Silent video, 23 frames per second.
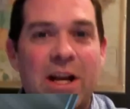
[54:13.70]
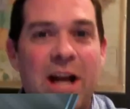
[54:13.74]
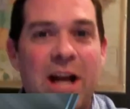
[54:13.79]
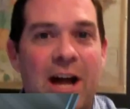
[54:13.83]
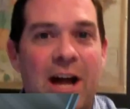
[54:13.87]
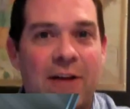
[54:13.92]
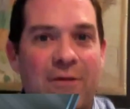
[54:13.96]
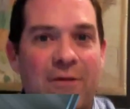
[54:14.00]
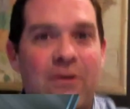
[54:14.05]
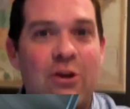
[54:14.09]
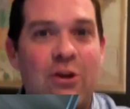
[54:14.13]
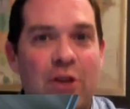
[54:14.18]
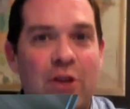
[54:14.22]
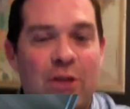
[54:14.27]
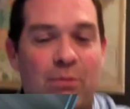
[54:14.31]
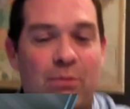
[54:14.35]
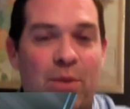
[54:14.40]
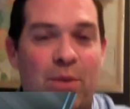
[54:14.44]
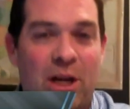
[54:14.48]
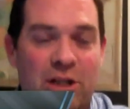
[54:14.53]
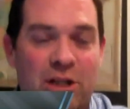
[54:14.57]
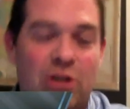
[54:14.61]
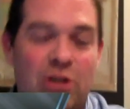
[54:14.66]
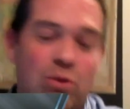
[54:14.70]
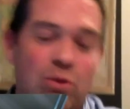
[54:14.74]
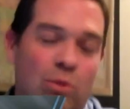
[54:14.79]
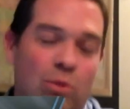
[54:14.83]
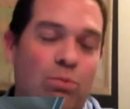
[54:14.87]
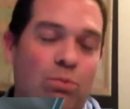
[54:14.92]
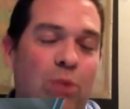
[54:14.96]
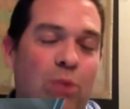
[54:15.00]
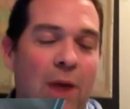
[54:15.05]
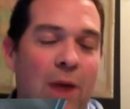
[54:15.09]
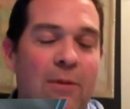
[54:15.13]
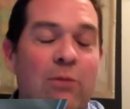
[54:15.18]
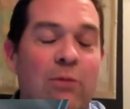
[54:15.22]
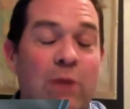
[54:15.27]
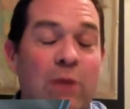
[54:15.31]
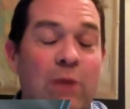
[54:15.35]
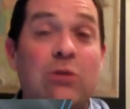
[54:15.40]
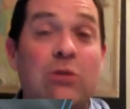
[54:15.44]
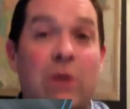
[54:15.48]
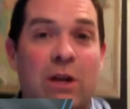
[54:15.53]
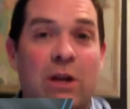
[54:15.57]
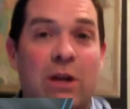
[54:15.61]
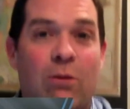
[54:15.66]
out a few of the pictures. We'll probably
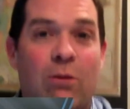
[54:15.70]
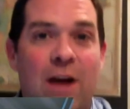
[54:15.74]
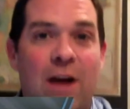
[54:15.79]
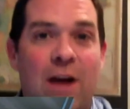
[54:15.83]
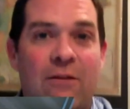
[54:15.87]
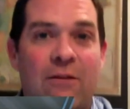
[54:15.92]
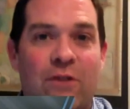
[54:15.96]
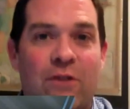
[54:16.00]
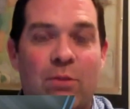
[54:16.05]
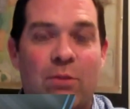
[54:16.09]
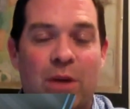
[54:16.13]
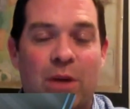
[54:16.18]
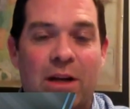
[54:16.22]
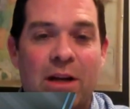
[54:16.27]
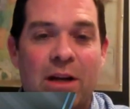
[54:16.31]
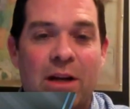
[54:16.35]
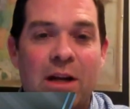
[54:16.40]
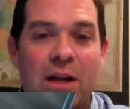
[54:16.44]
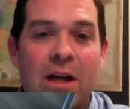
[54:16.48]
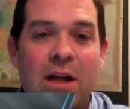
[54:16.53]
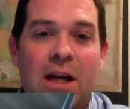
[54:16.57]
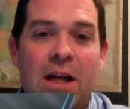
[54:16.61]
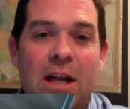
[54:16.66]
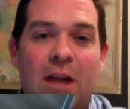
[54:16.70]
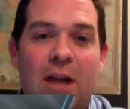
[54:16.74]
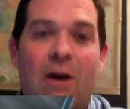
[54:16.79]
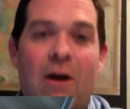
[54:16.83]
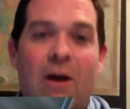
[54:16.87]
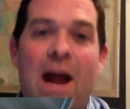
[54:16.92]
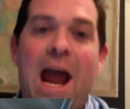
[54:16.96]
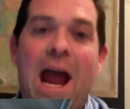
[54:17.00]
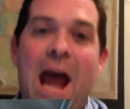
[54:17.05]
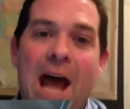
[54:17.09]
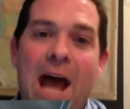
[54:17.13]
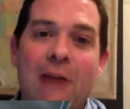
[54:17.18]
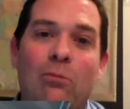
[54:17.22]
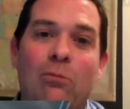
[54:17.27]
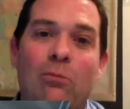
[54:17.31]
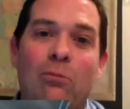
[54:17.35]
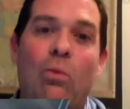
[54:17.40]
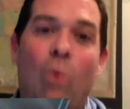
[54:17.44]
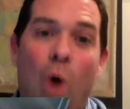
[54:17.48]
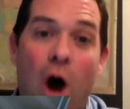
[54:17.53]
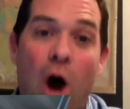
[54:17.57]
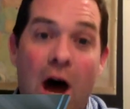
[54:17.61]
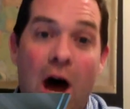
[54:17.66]
retweet quite a few, but You know, I had
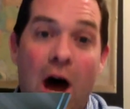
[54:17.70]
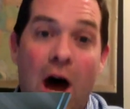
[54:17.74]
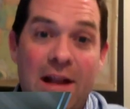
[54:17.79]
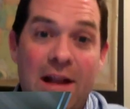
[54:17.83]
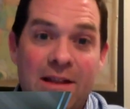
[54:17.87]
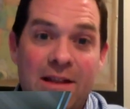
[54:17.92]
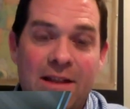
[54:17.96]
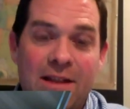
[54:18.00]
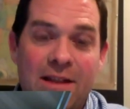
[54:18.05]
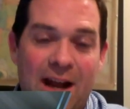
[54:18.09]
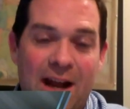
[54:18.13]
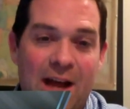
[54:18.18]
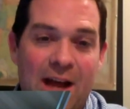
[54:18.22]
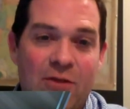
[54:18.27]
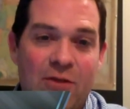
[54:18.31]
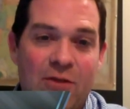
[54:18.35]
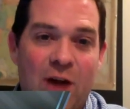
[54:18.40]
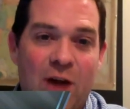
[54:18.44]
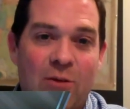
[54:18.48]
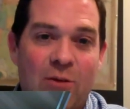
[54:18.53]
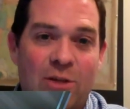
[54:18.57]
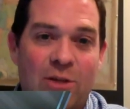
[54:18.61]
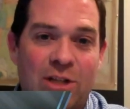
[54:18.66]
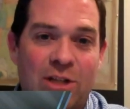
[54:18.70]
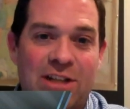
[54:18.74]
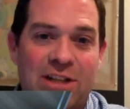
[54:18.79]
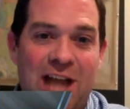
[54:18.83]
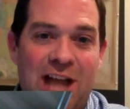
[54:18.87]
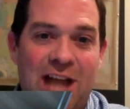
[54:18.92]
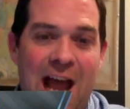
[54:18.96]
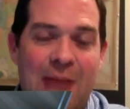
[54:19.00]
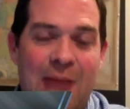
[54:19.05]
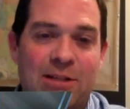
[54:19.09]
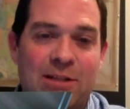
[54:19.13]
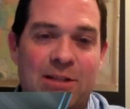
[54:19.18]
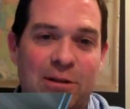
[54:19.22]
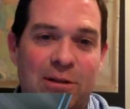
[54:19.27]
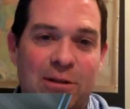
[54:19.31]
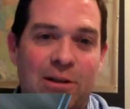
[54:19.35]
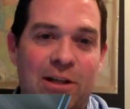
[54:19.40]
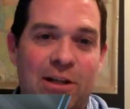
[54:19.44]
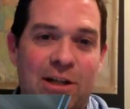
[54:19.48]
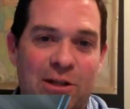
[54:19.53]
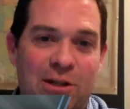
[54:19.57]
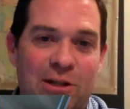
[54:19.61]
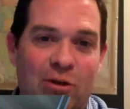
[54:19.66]
one that I thought was just
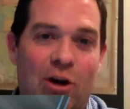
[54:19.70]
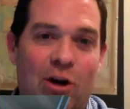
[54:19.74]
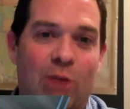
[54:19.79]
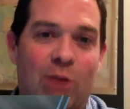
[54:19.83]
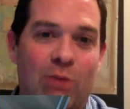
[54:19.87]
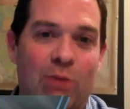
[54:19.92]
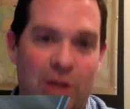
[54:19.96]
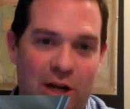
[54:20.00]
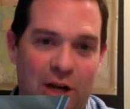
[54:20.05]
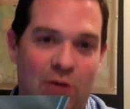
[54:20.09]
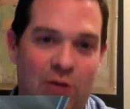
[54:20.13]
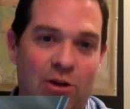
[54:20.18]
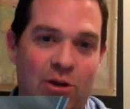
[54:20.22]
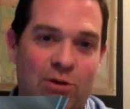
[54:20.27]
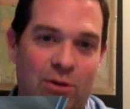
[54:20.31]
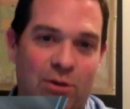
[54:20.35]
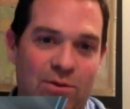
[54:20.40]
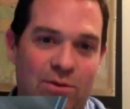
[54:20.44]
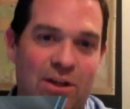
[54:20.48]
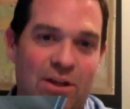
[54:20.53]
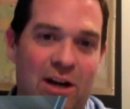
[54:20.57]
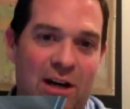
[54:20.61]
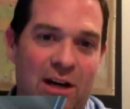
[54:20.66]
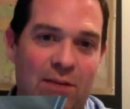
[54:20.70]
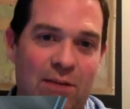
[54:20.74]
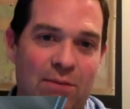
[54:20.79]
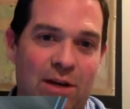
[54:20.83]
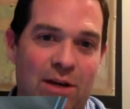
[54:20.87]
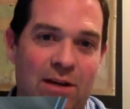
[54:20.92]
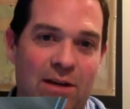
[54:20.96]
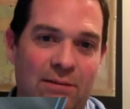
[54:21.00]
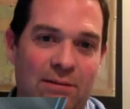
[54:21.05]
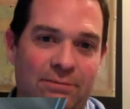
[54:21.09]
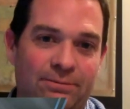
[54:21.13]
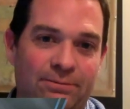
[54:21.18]
absolutely adorable. You know which one I'm talking about?